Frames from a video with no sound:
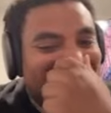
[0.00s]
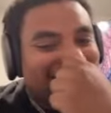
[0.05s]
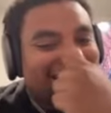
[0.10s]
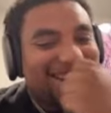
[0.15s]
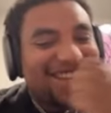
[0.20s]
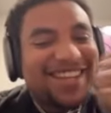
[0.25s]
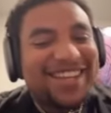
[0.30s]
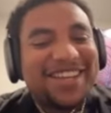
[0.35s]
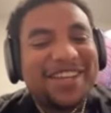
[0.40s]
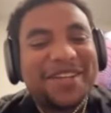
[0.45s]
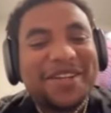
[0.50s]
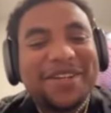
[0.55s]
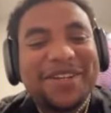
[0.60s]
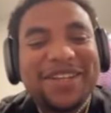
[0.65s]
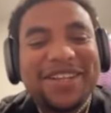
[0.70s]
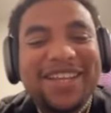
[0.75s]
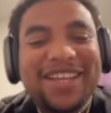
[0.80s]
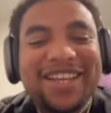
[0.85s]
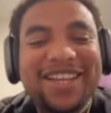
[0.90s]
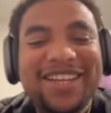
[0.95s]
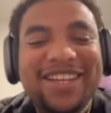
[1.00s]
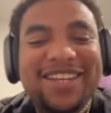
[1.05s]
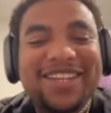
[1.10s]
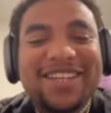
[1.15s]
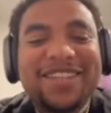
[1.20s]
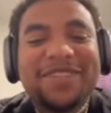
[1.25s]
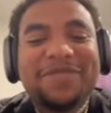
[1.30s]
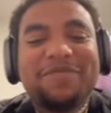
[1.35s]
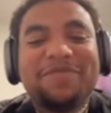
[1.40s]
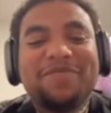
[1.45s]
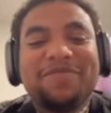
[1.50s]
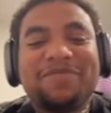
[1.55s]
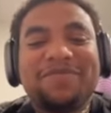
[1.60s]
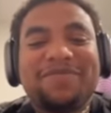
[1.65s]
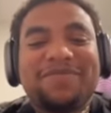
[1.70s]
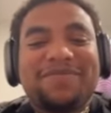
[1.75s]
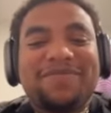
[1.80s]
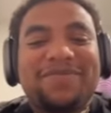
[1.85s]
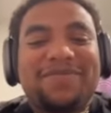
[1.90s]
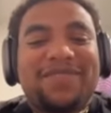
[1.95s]

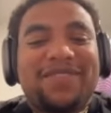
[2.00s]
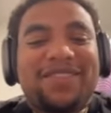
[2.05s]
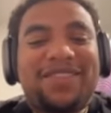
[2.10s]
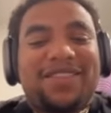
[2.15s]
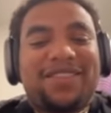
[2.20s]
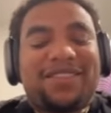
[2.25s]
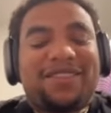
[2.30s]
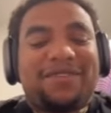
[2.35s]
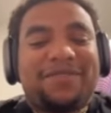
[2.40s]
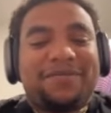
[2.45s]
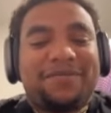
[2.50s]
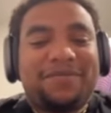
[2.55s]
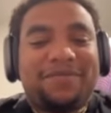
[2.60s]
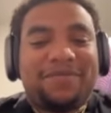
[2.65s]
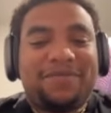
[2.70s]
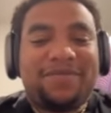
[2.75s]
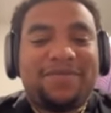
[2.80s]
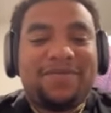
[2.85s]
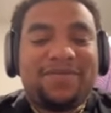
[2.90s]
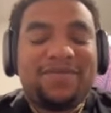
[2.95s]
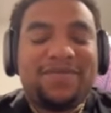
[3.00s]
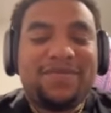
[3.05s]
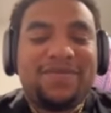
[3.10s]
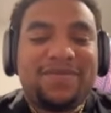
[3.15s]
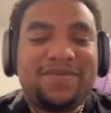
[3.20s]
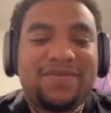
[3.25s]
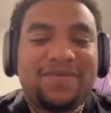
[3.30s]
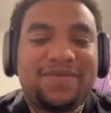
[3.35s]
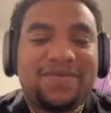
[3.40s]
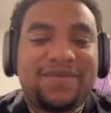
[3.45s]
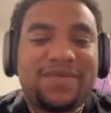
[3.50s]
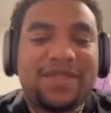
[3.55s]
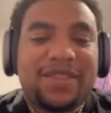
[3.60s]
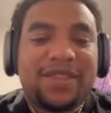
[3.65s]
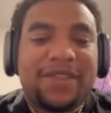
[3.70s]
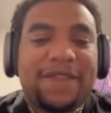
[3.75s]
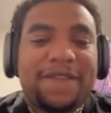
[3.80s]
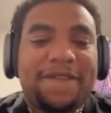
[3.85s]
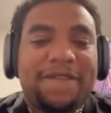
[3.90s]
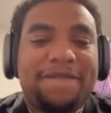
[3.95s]

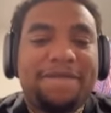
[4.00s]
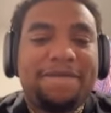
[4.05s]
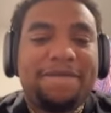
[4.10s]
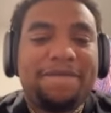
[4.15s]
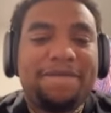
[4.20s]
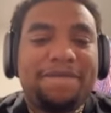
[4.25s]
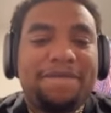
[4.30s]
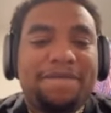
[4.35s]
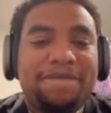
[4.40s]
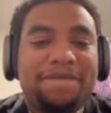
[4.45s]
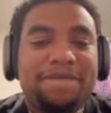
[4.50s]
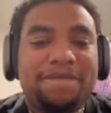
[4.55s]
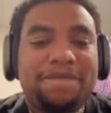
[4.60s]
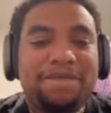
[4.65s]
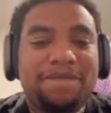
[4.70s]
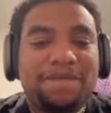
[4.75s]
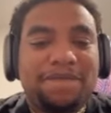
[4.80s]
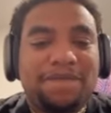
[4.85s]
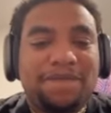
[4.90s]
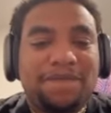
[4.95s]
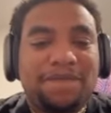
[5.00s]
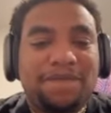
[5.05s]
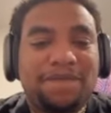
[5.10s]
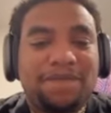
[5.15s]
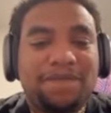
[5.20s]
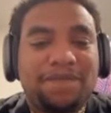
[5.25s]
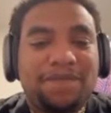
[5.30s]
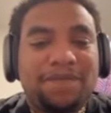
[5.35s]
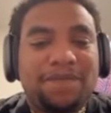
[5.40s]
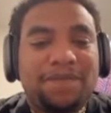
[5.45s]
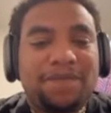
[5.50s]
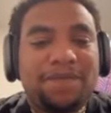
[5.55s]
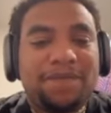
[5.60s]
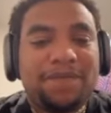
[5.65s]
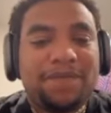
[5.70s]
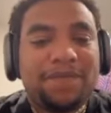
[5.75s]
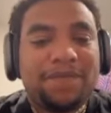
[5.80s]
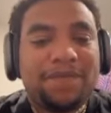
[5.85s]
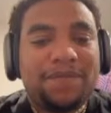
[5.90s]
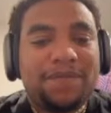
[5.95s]

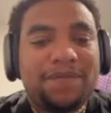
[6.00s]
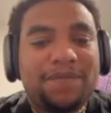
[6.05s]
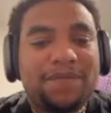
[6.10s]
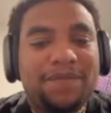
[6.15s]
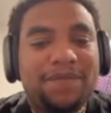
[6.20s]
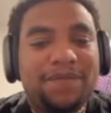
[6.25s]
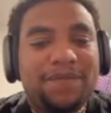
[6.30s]
(not speaking)